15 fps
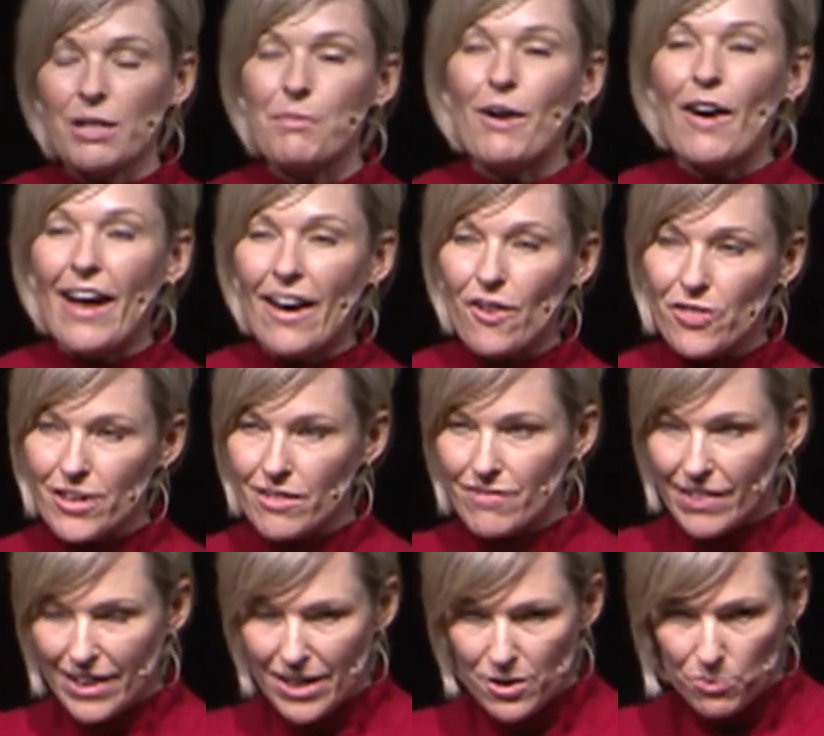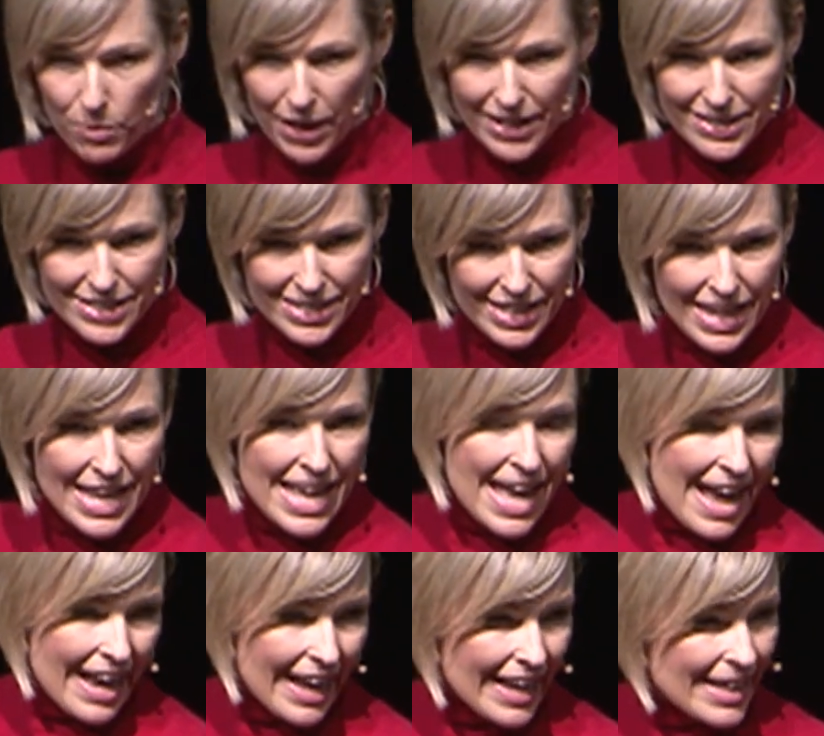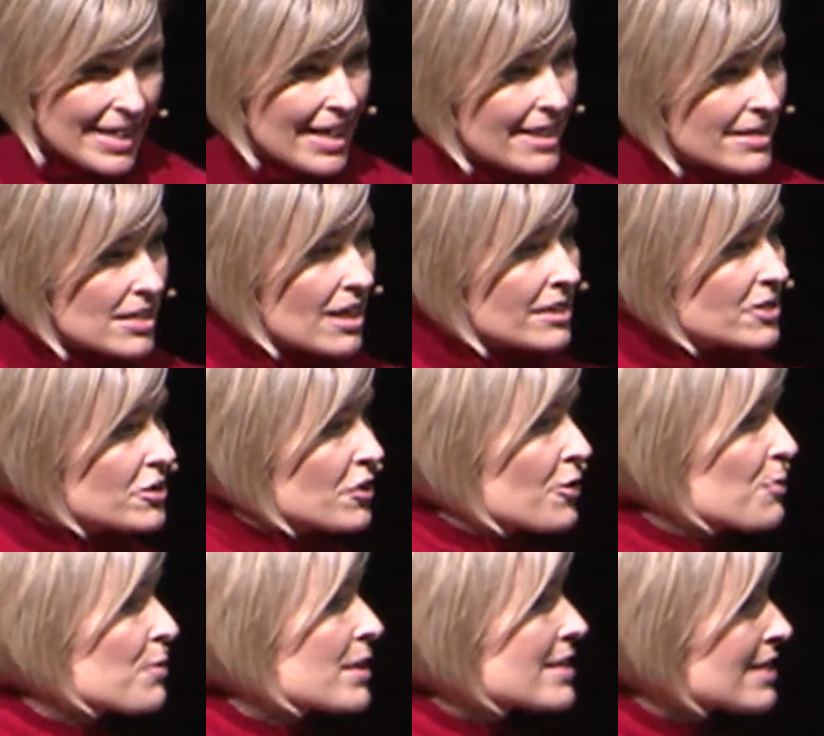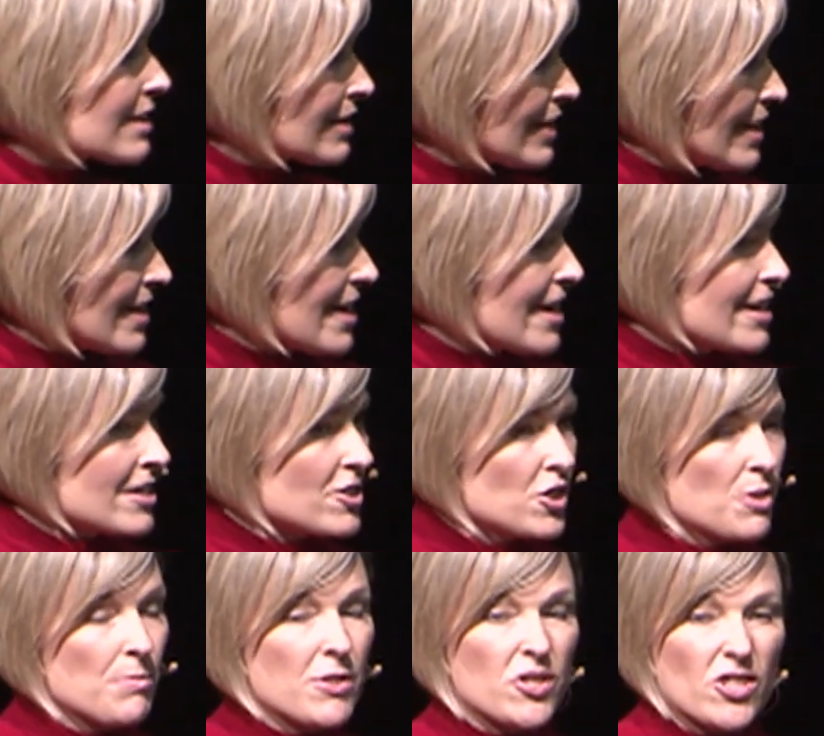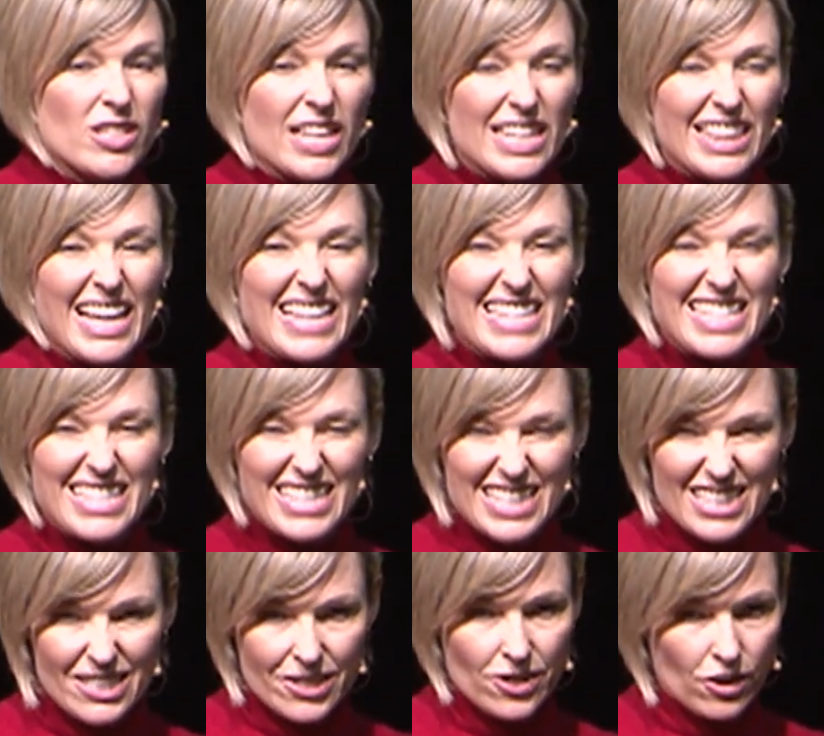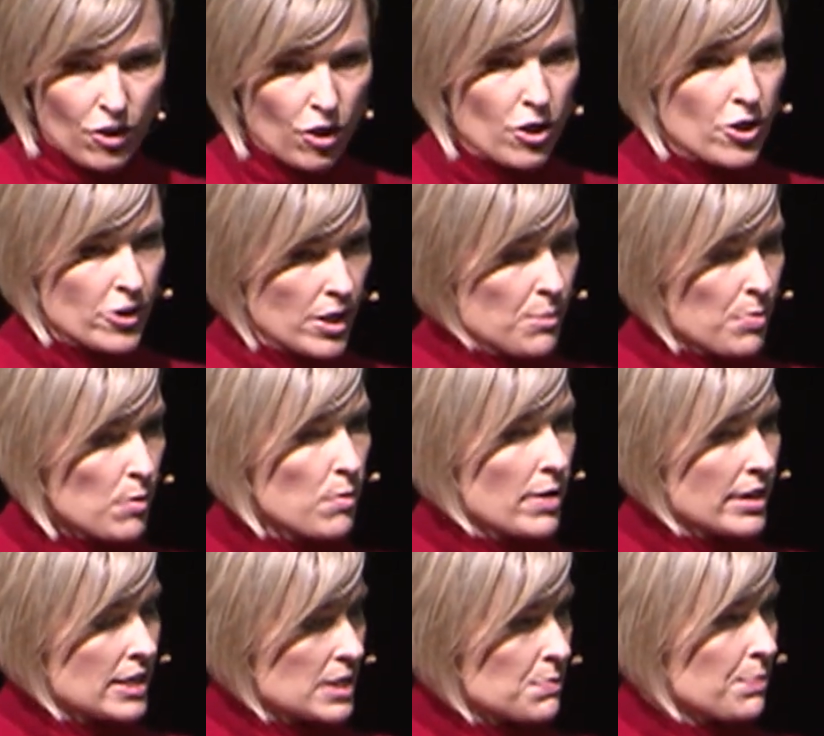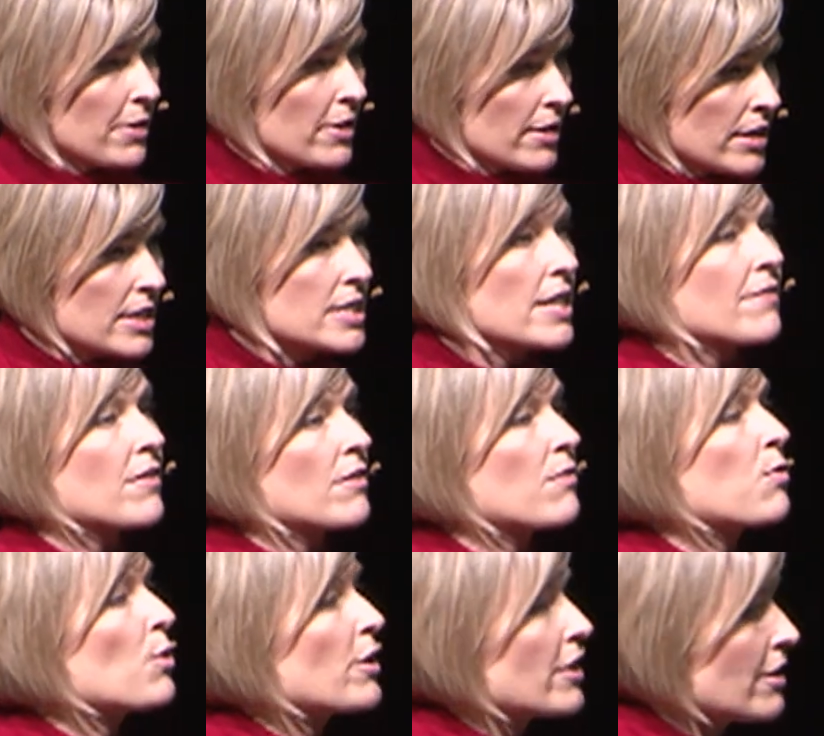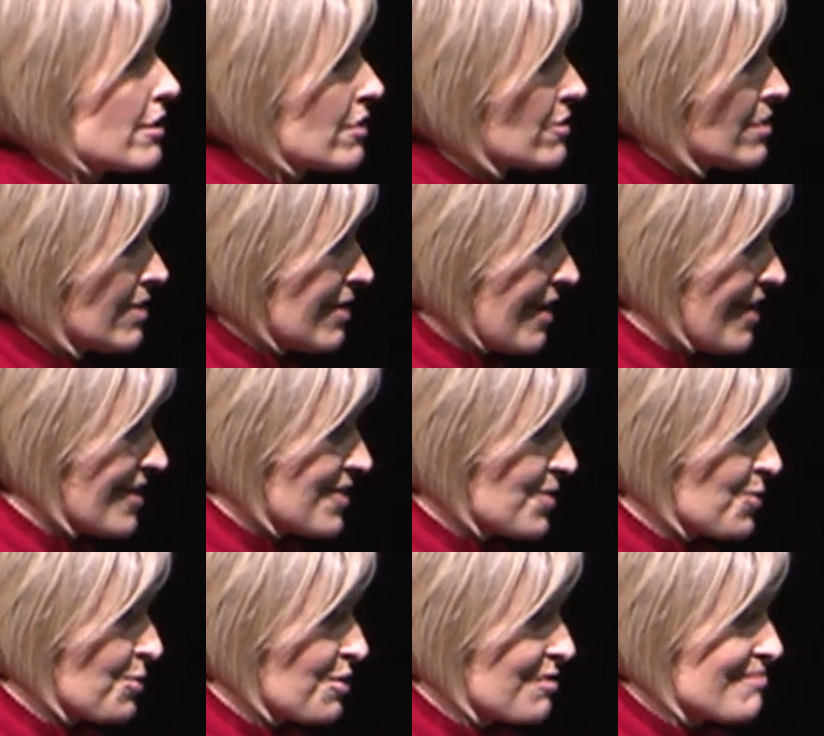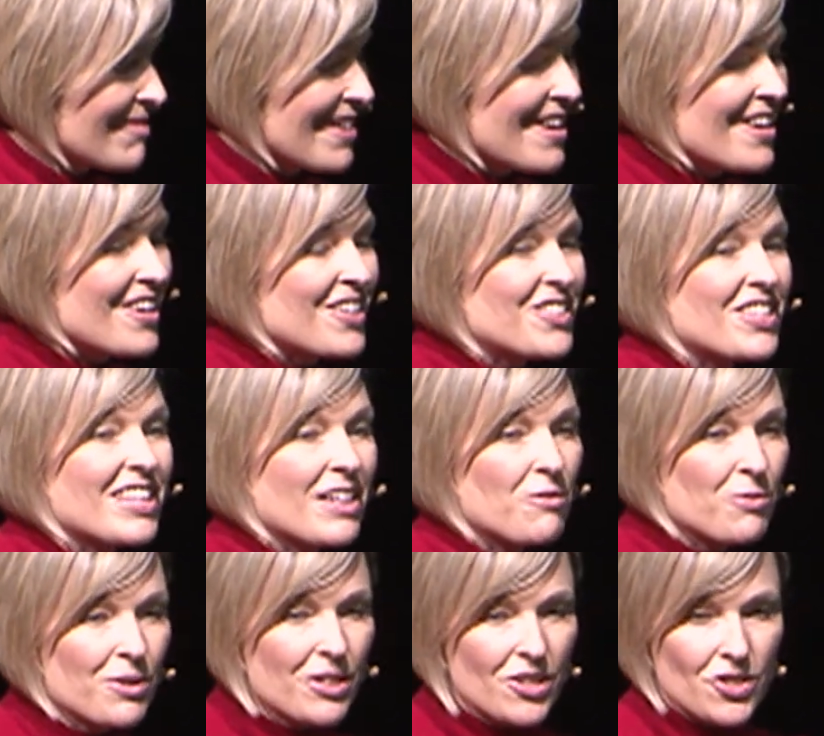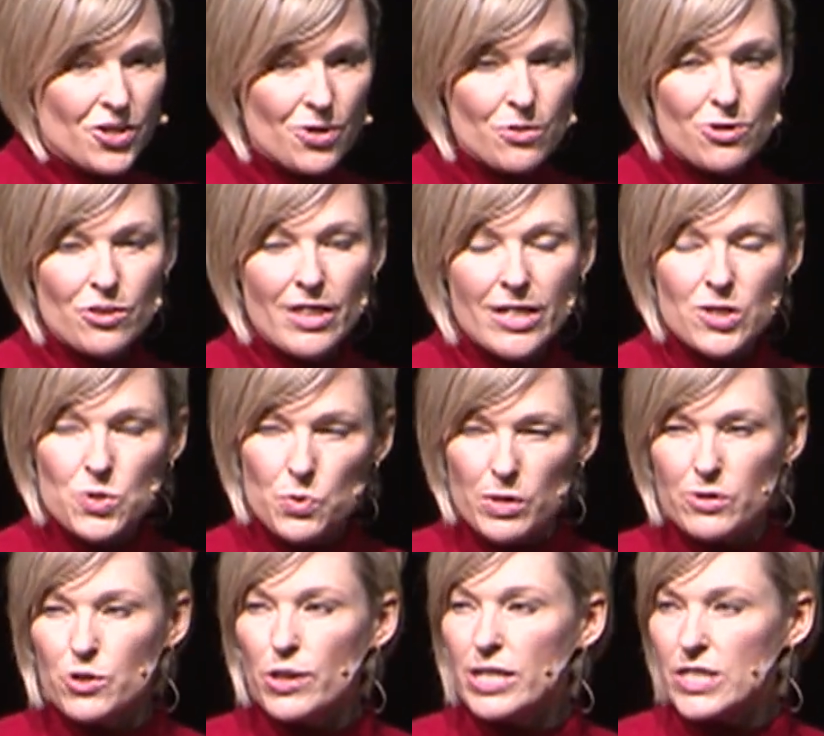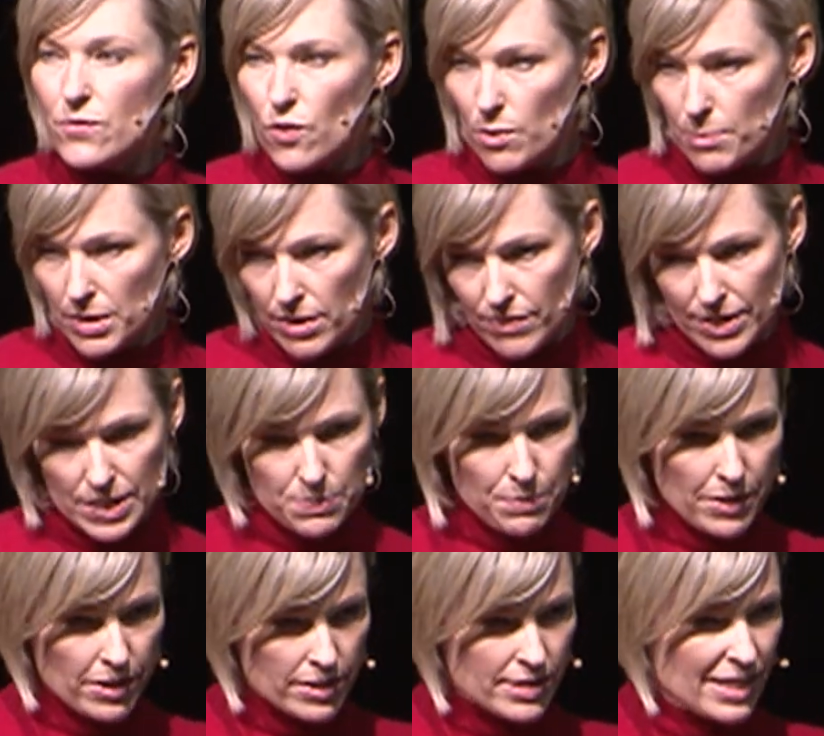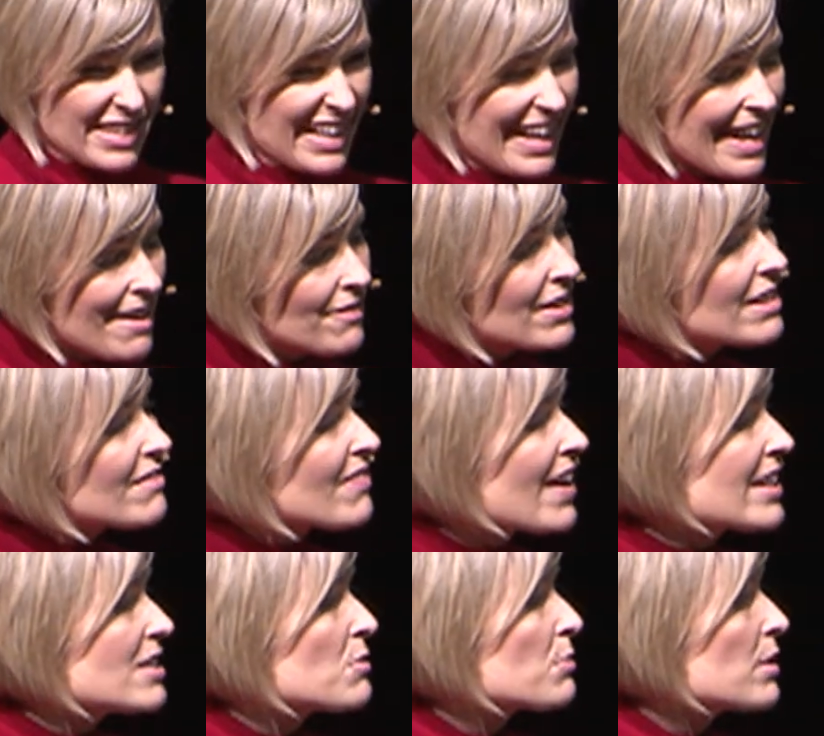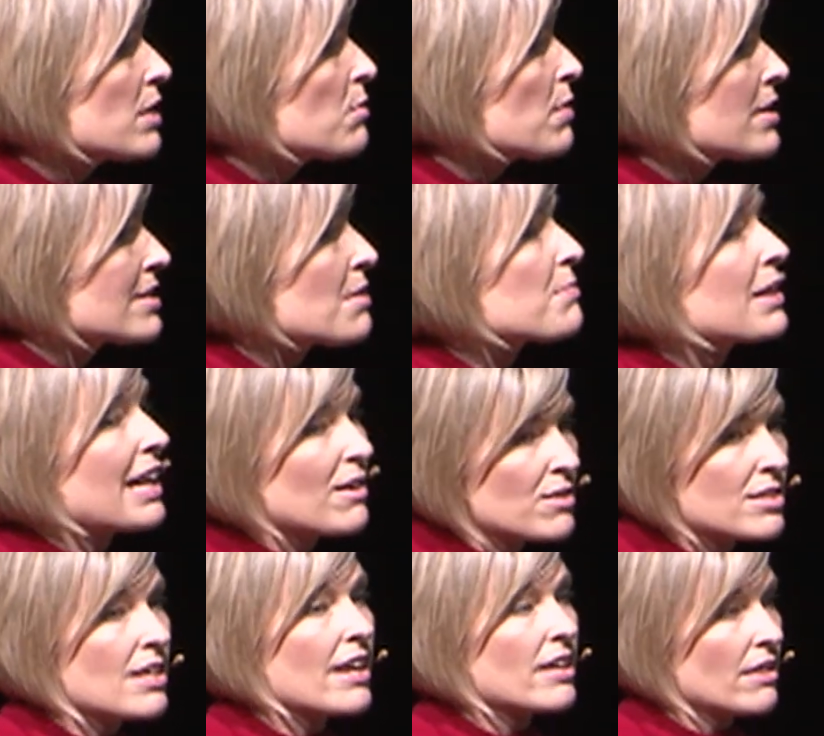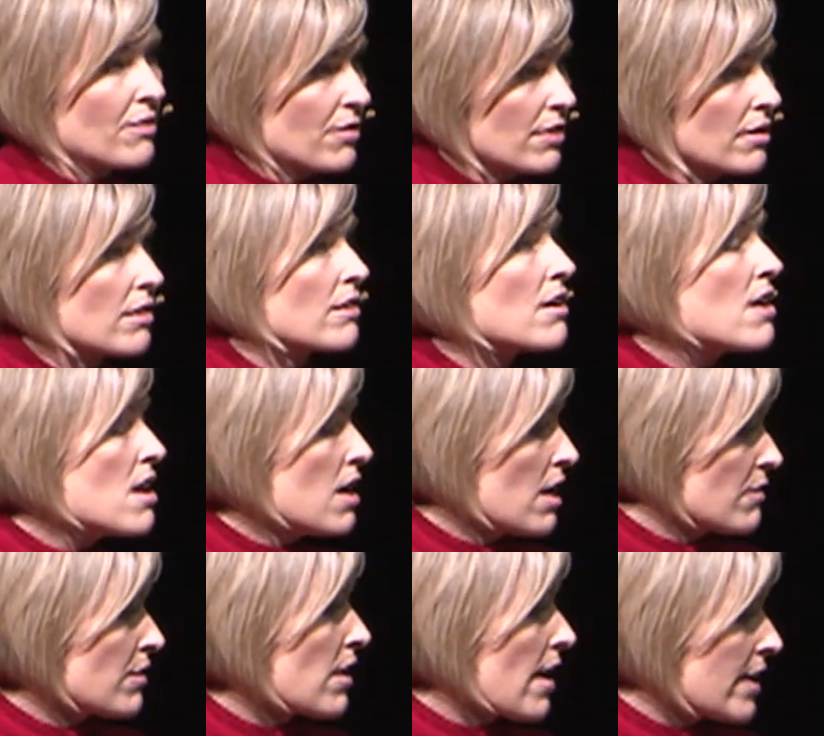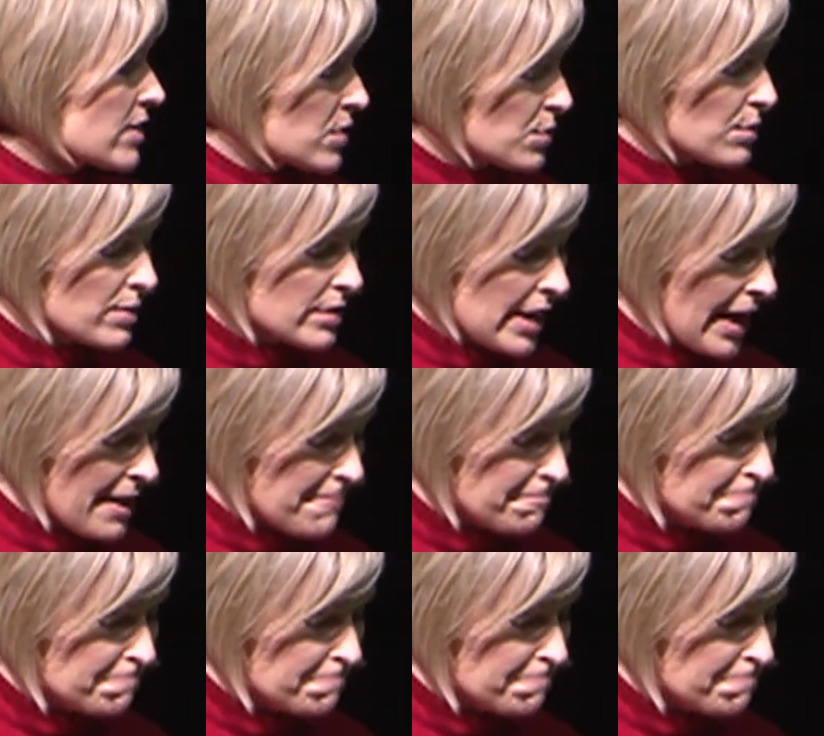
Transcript: about how the event had went. I talked to her recently, and she mentioned that that's still her #1 experience of her 4 years in high school. So that really shows you that transformative experience that they have. And in fact, it really was something outside of her high school day.